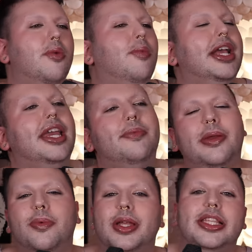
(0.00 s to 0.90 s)
what can
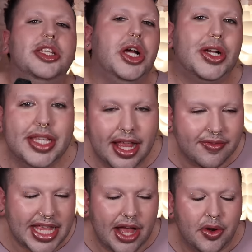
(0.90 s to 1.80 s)
we reason
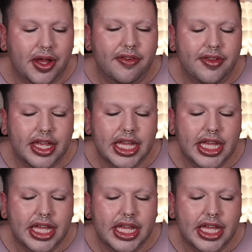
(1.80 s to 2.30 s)
ourselves out of?